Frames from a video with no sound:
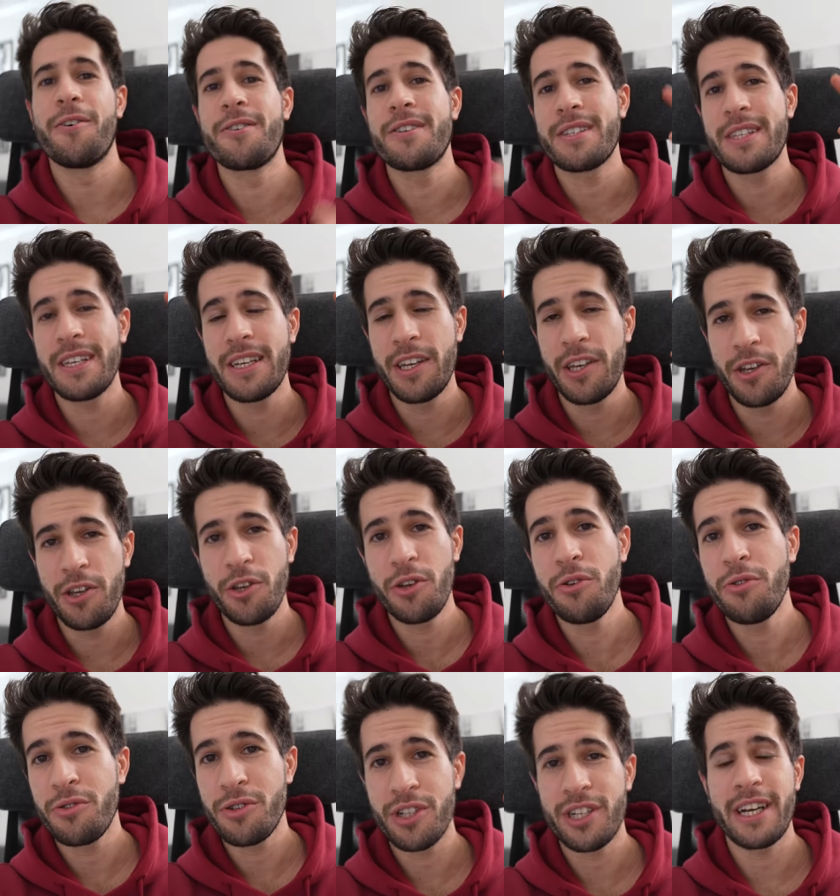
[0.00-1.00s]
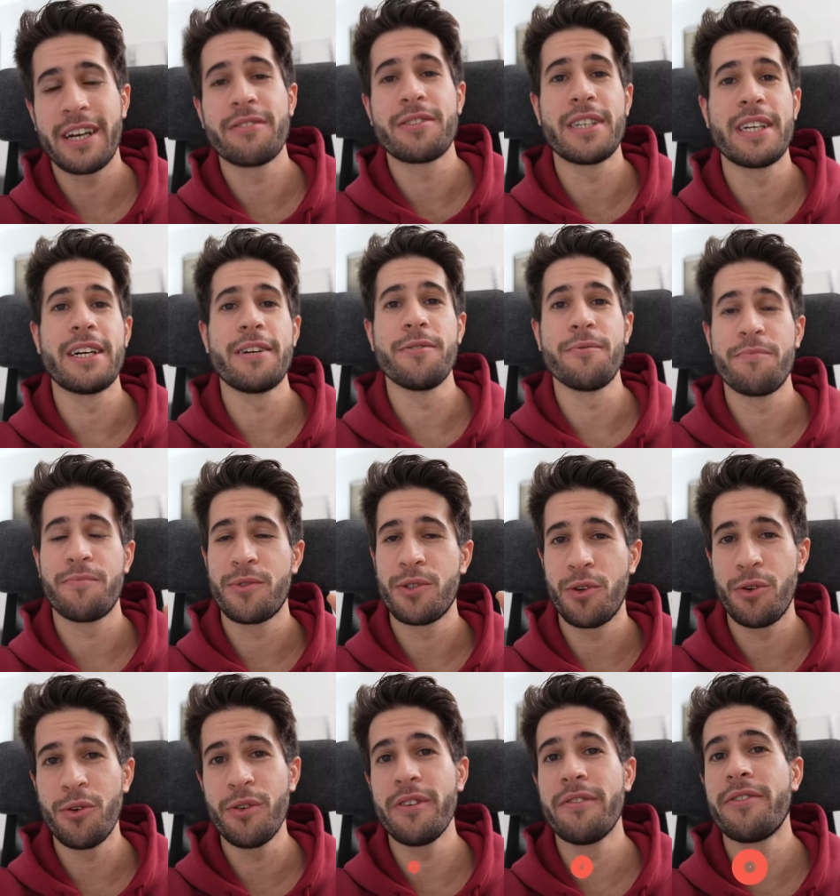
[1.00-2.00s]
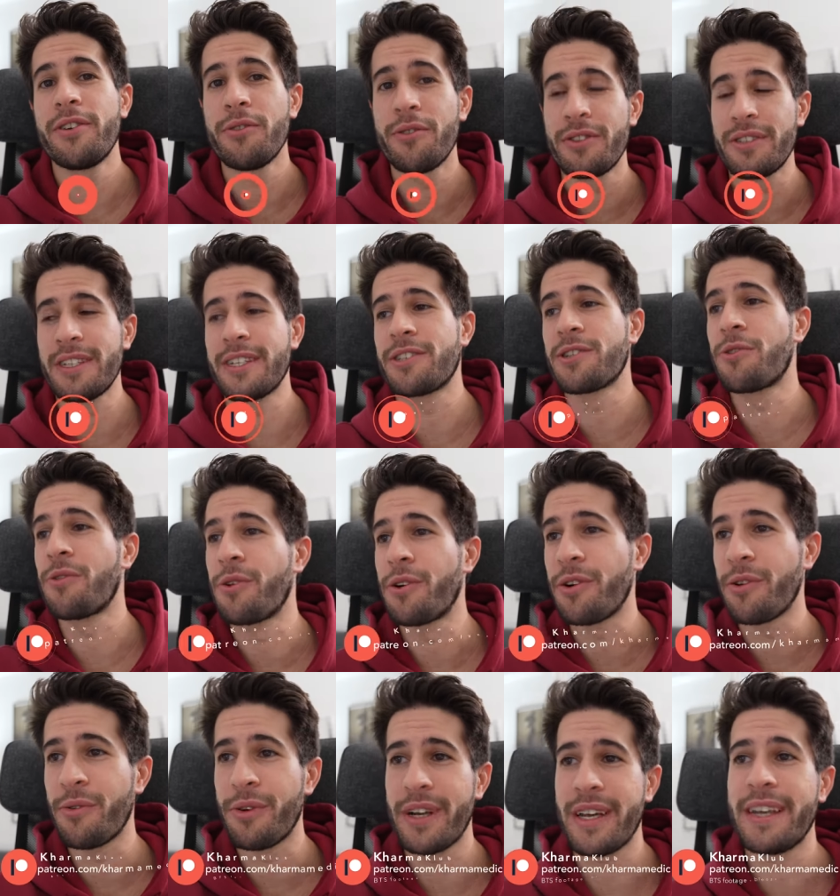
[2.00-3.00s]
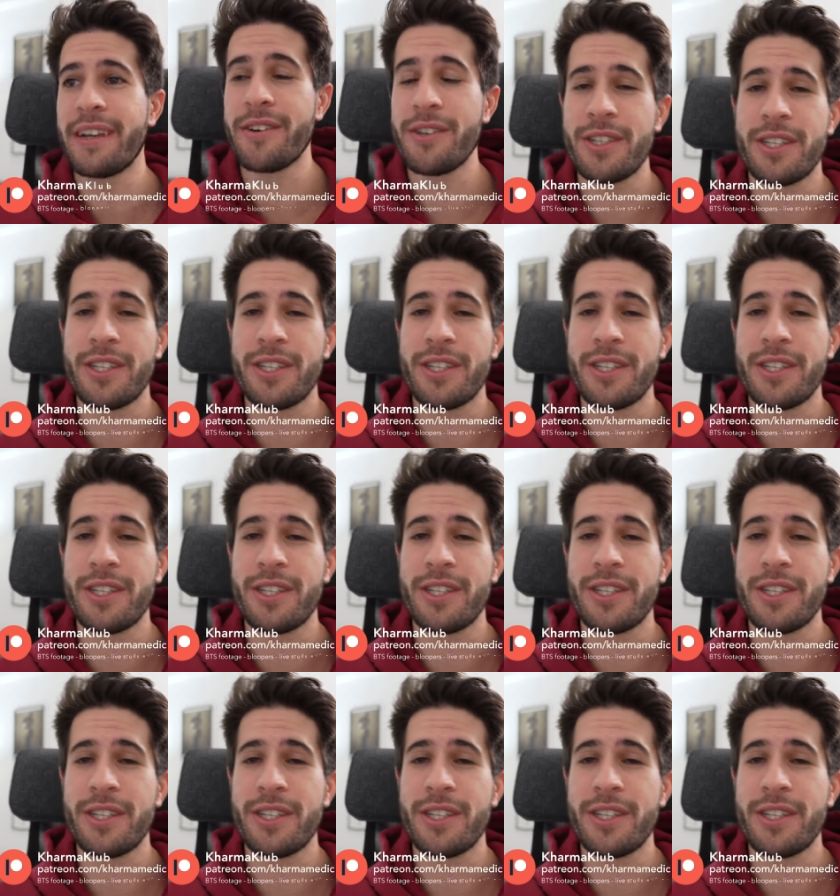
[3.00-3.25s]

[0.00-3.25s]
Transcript: Honestly, huge shout out to all of you on Discord who are here